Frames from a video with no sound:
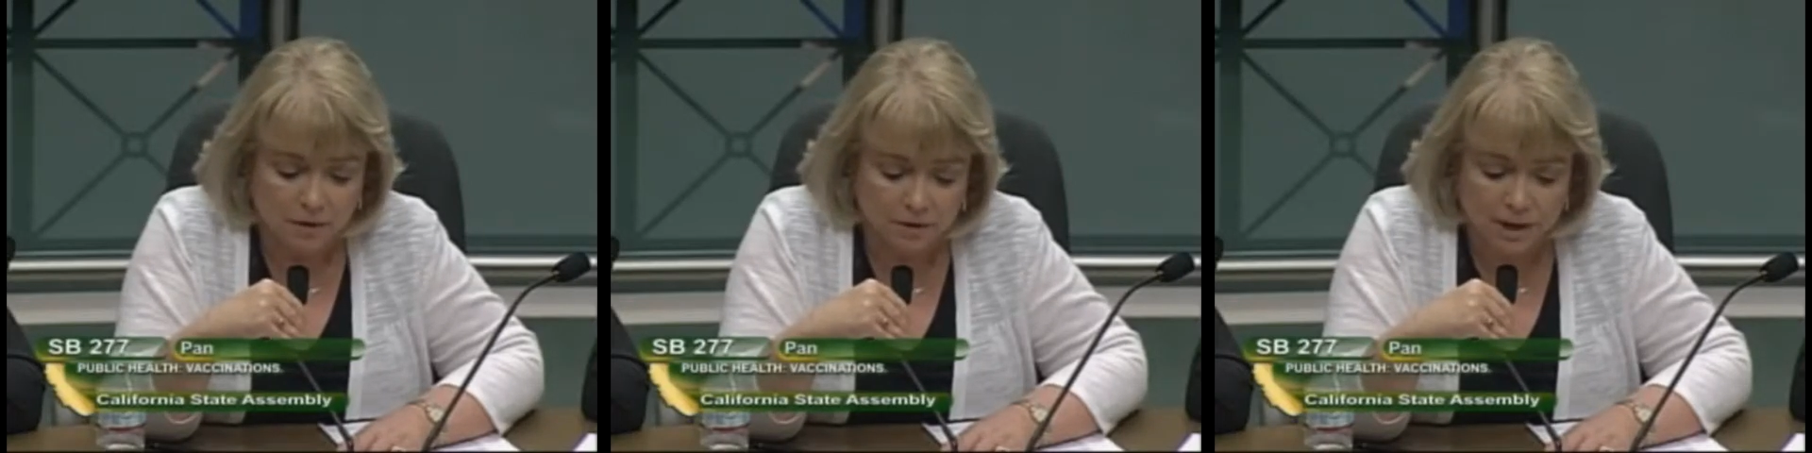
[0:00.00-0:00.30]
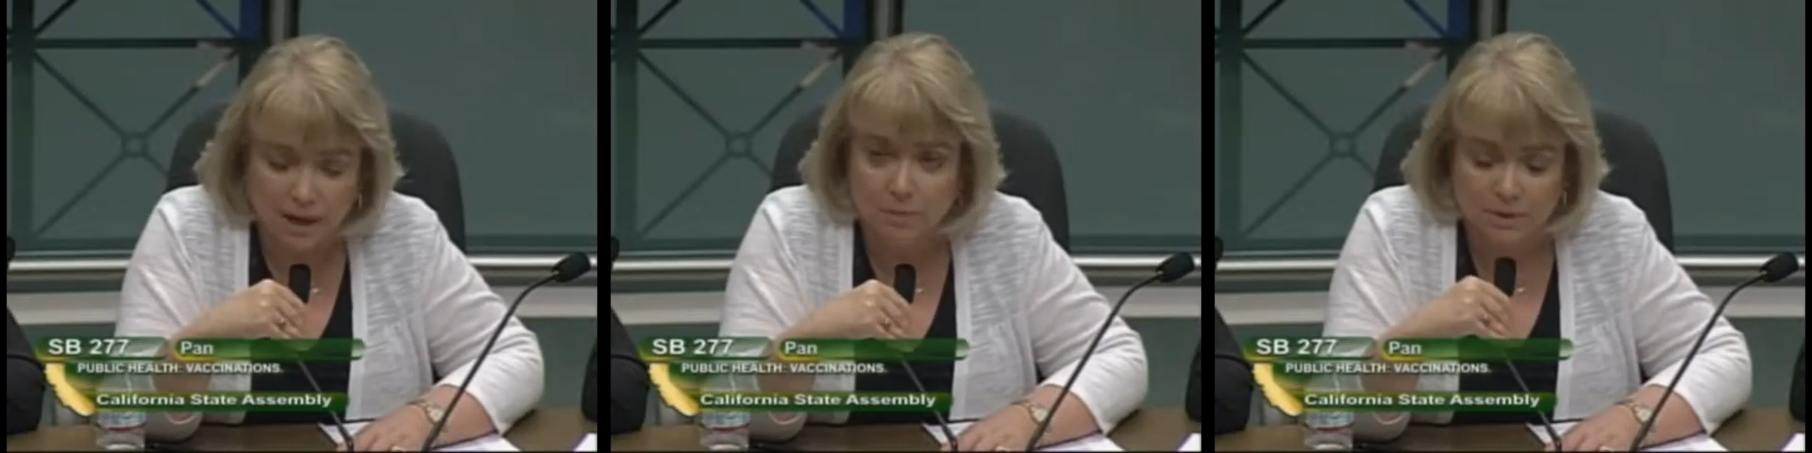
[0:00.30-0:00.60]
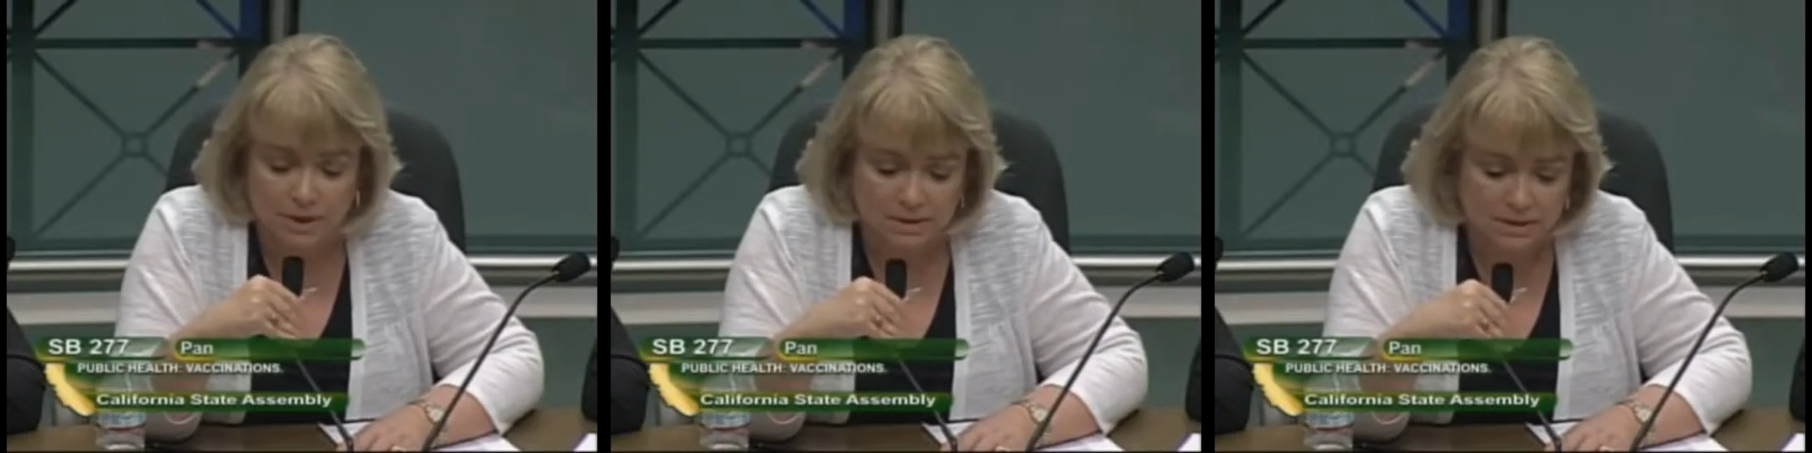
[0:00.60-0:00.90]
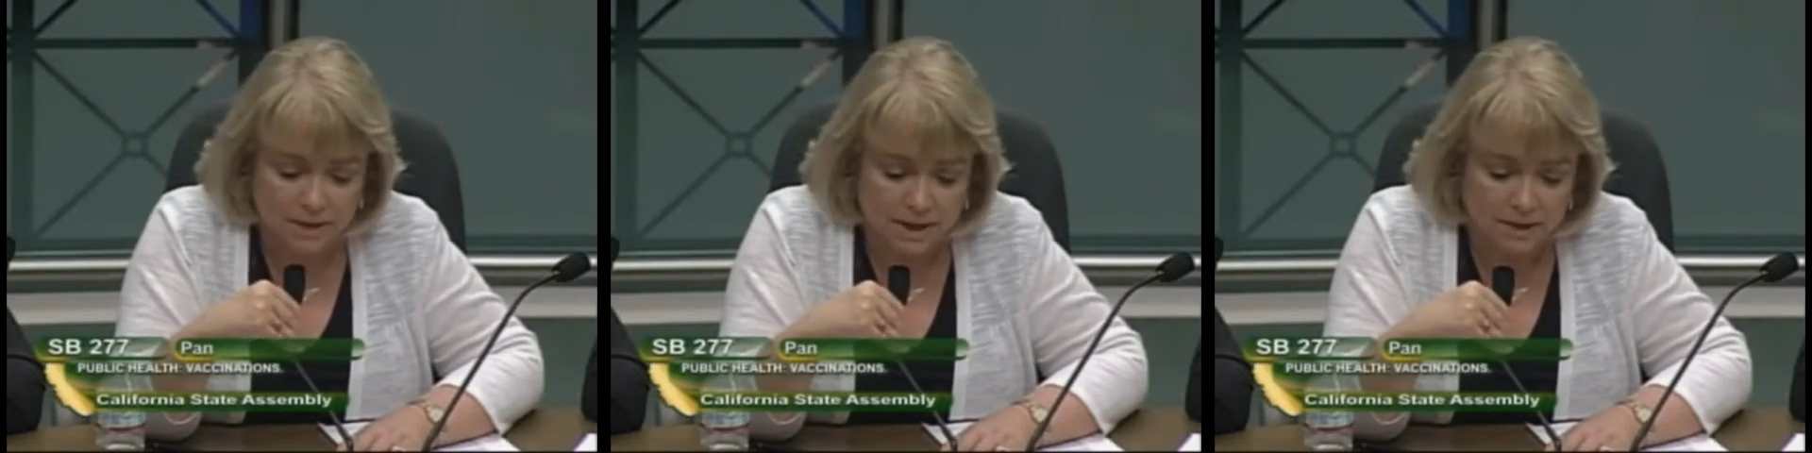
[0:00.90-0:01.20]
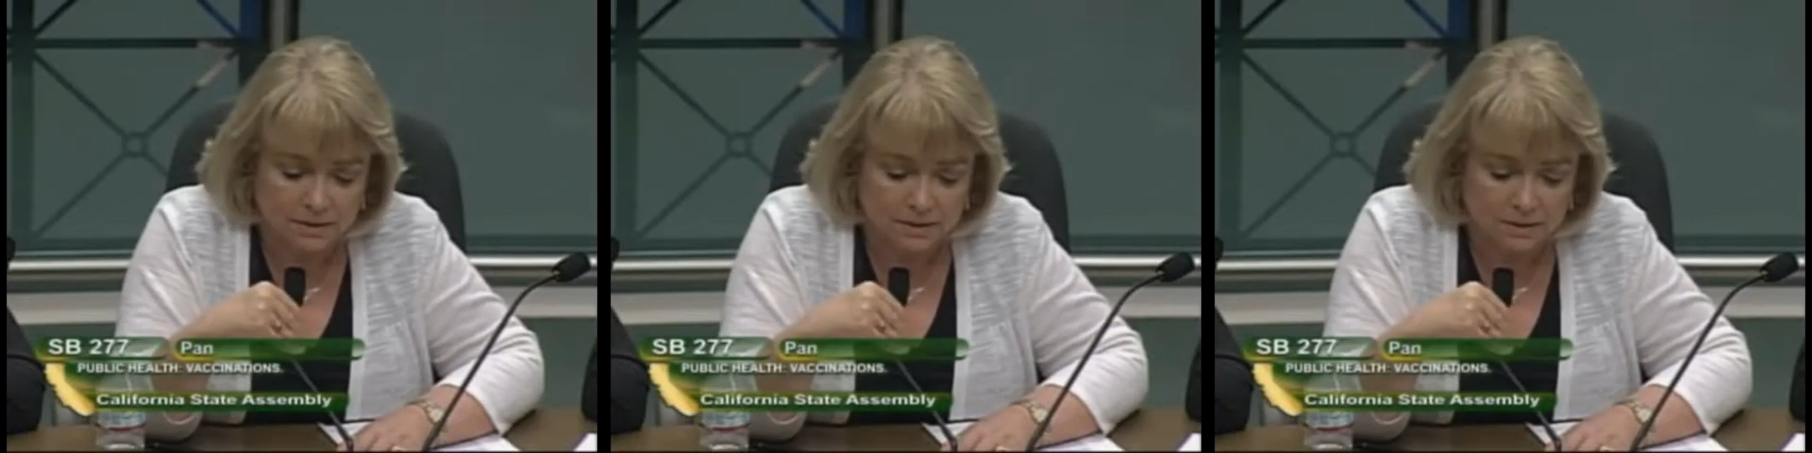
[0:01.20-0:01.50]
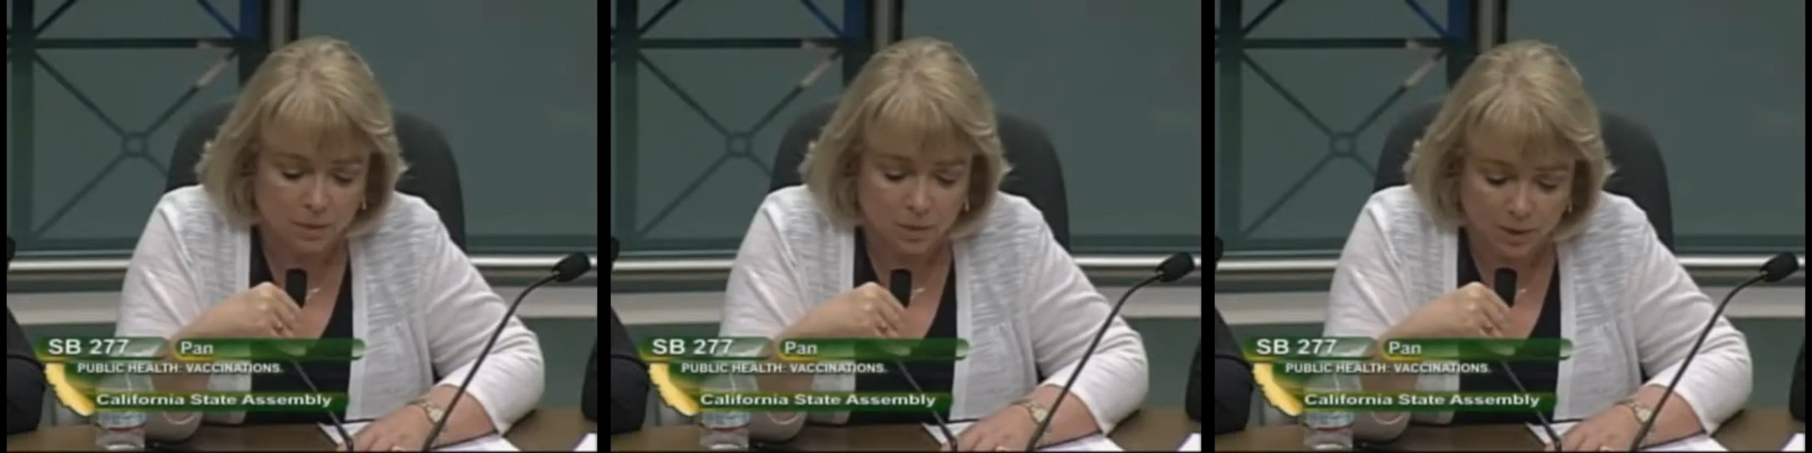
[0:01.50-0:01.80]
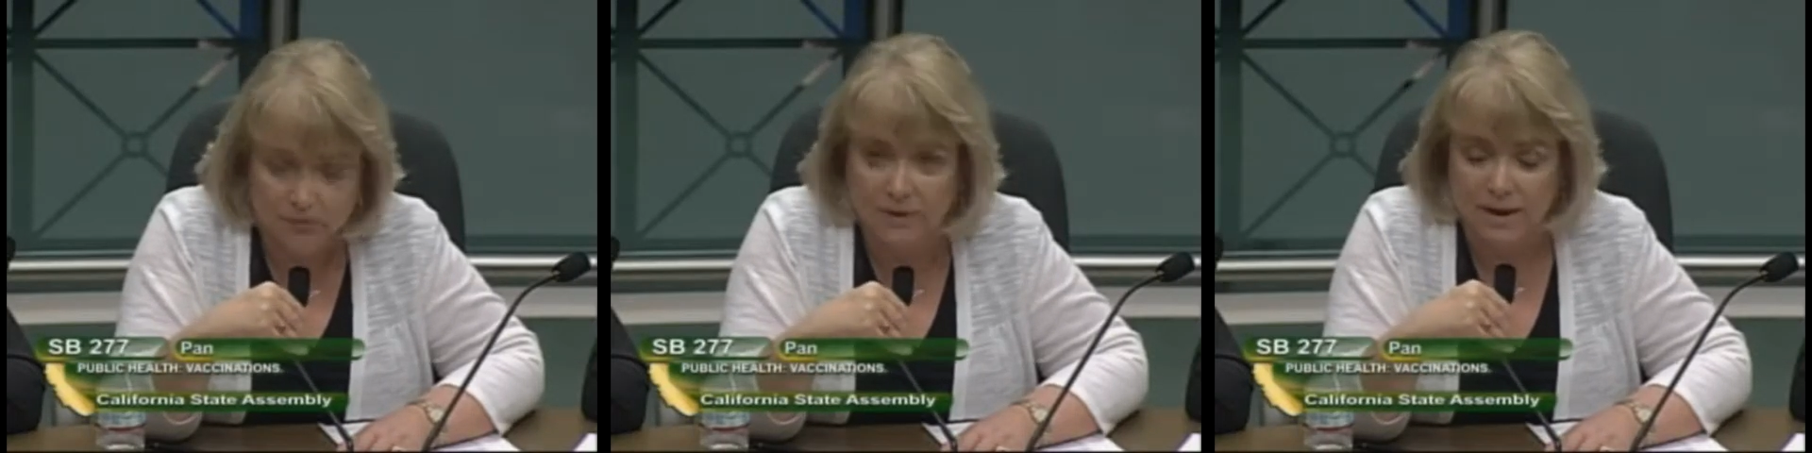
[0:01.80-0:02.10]
of child pertussis cases
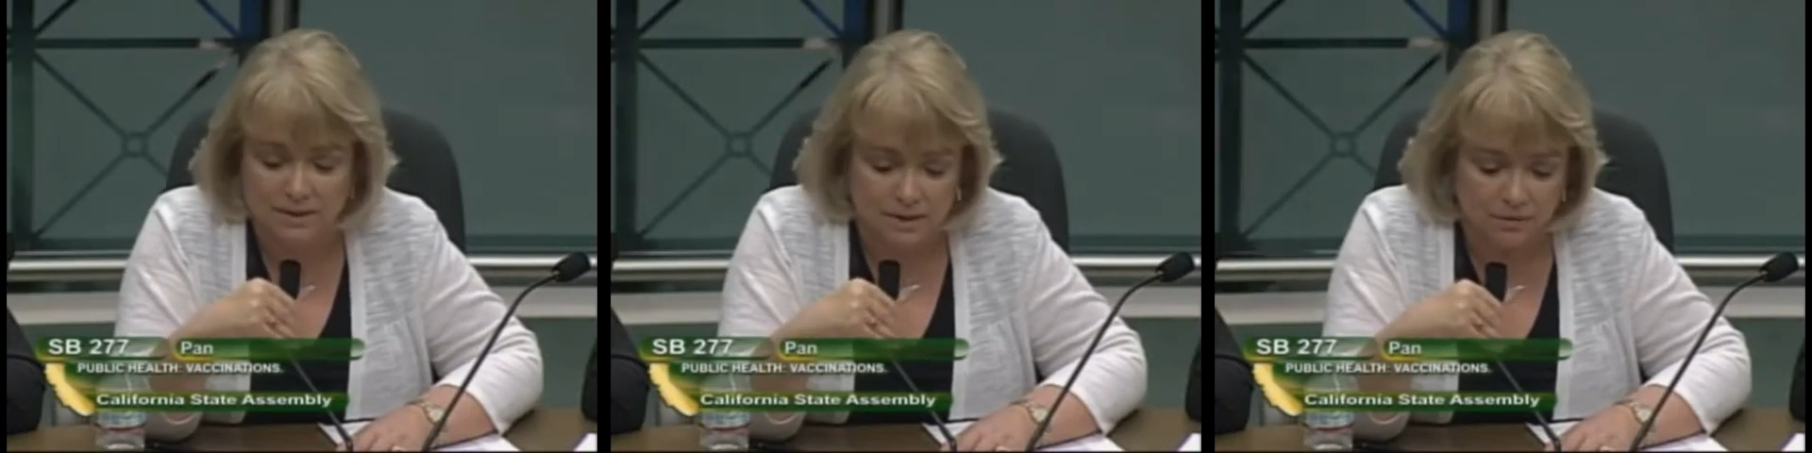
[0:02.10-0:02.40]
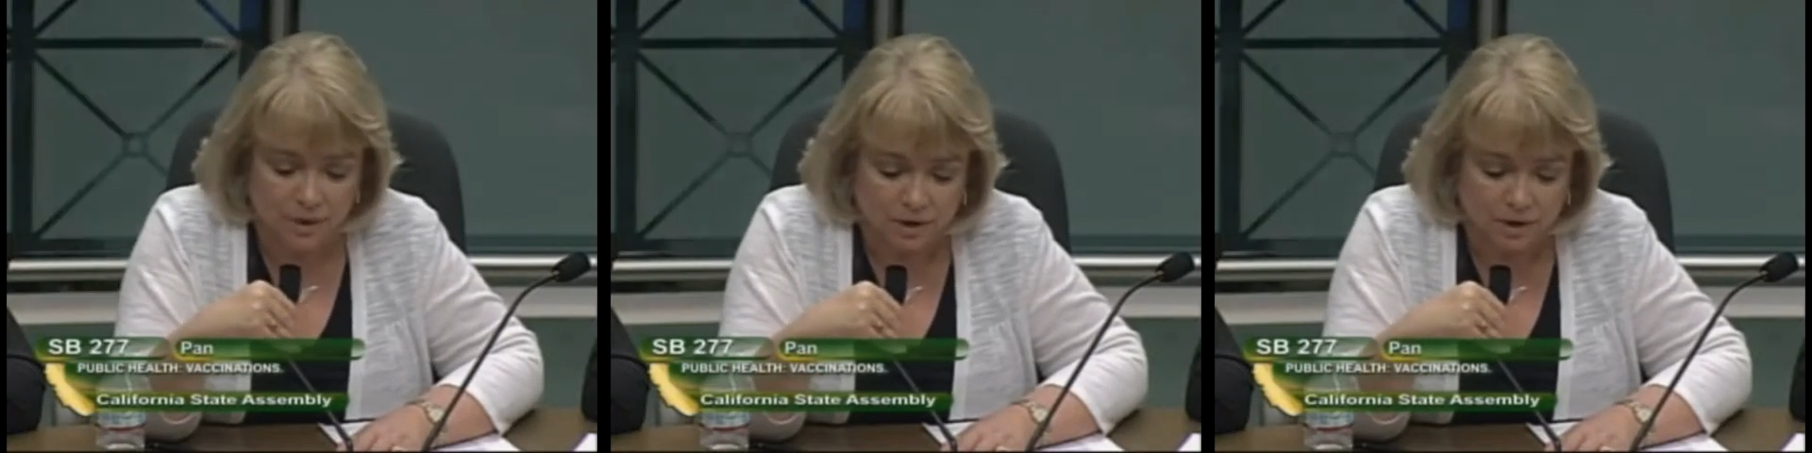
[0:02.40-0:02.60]
with vaccine